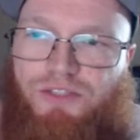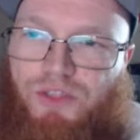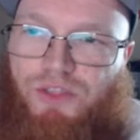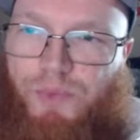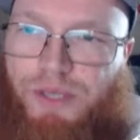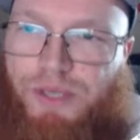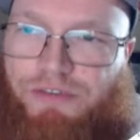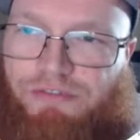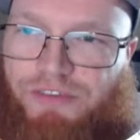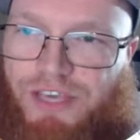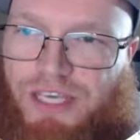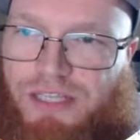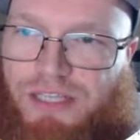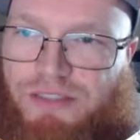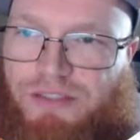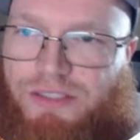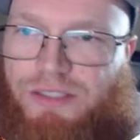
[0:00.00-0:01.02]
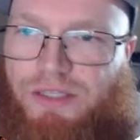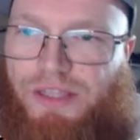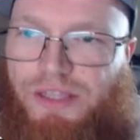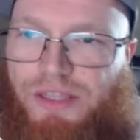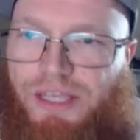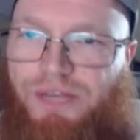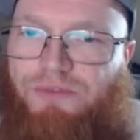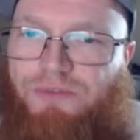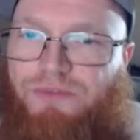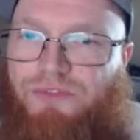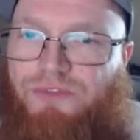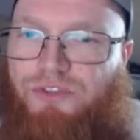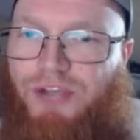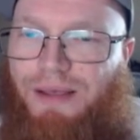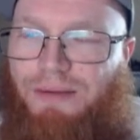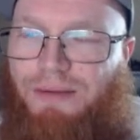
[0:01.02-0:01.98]
3 Fiends, being
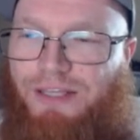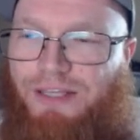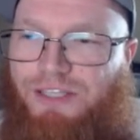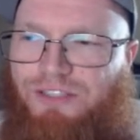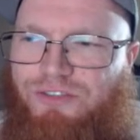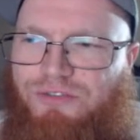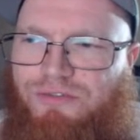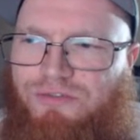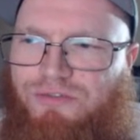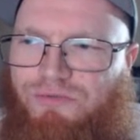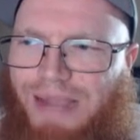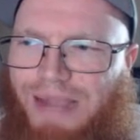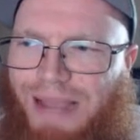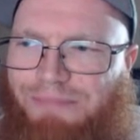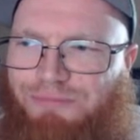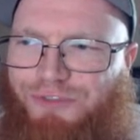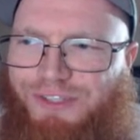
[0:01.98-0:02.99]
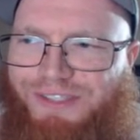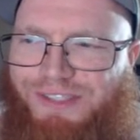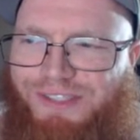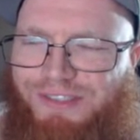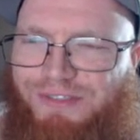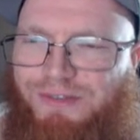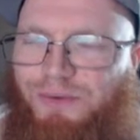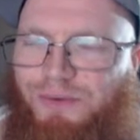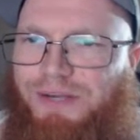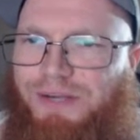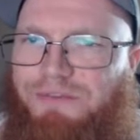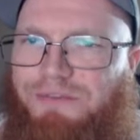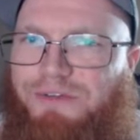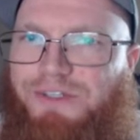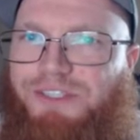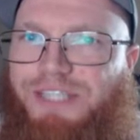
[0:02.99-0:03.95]
Raptress or
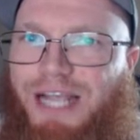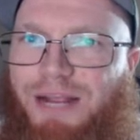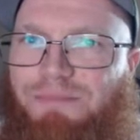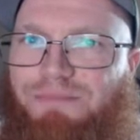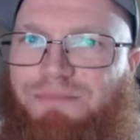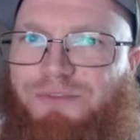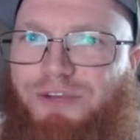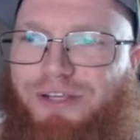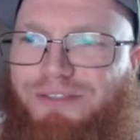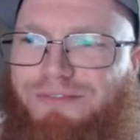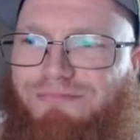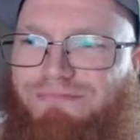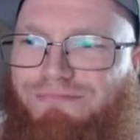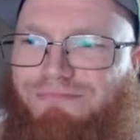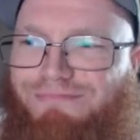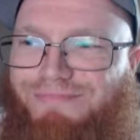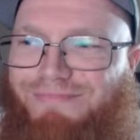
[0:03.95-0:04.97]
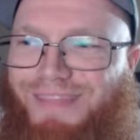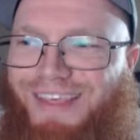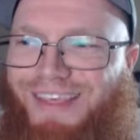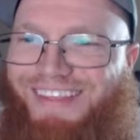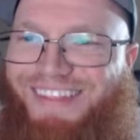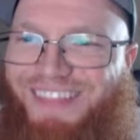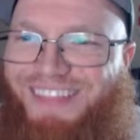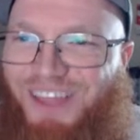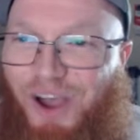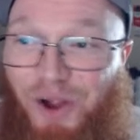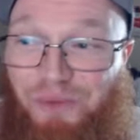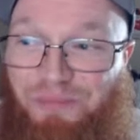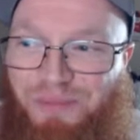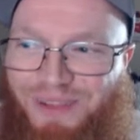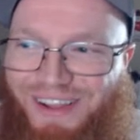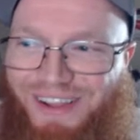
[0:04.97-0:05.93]
whatever, and Chaptress, the
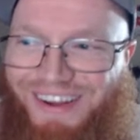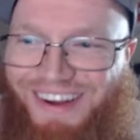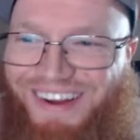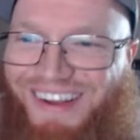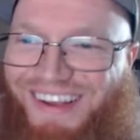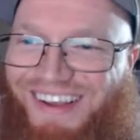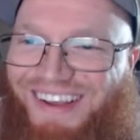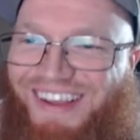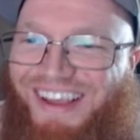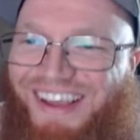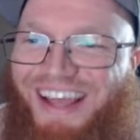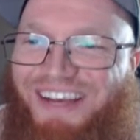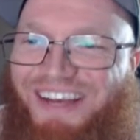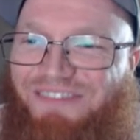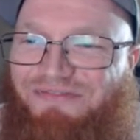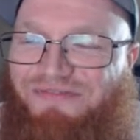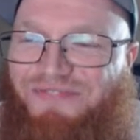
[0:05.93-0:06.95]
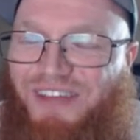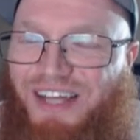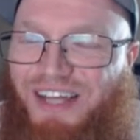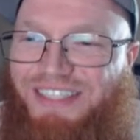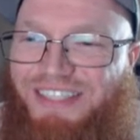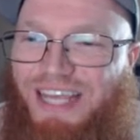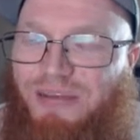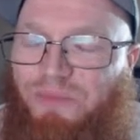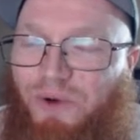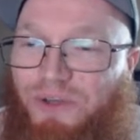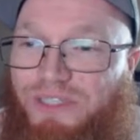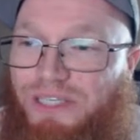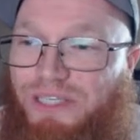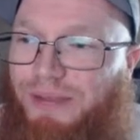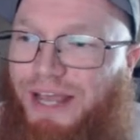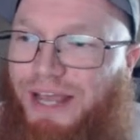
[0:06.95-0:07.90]
harp player, and 10 more
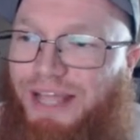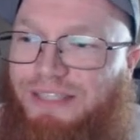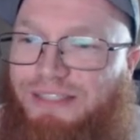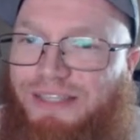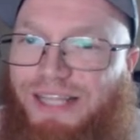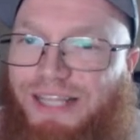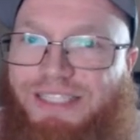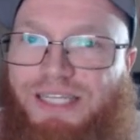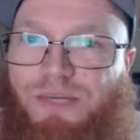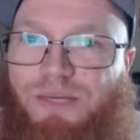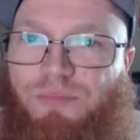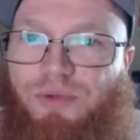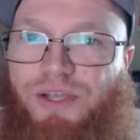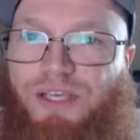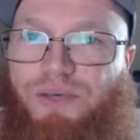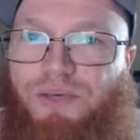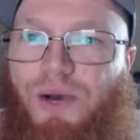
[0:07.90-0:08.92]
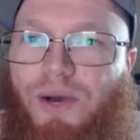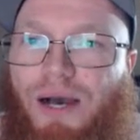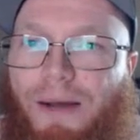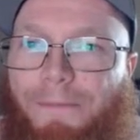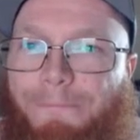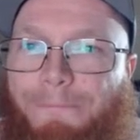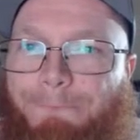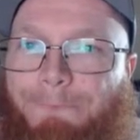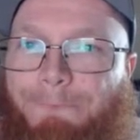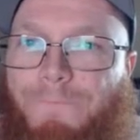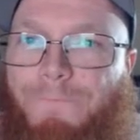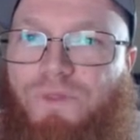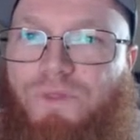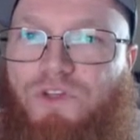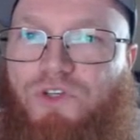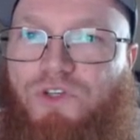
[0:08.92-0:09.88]
Demonettes, and that's going to bring you up
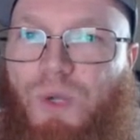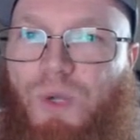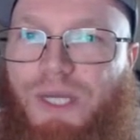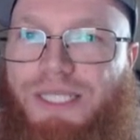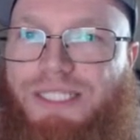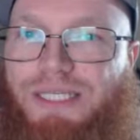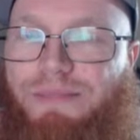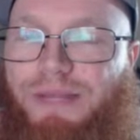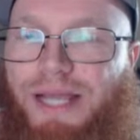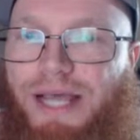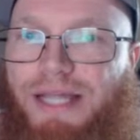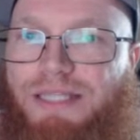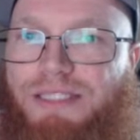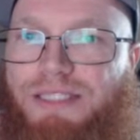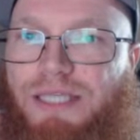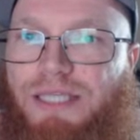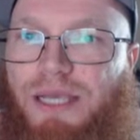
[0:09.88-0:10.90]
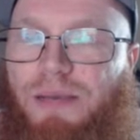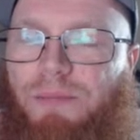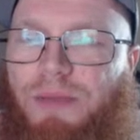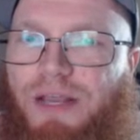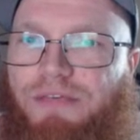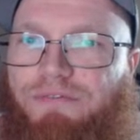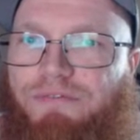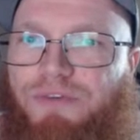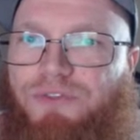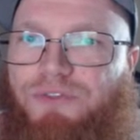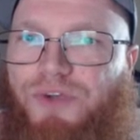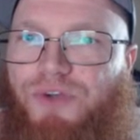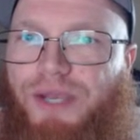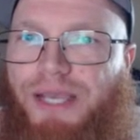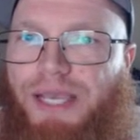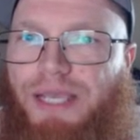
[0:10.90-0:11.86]
to 20 Demonettes. But if you
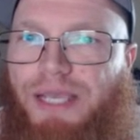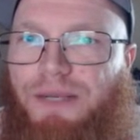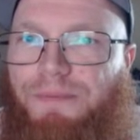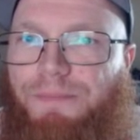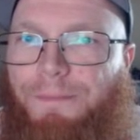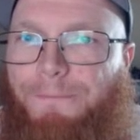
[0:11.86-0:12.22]
trade,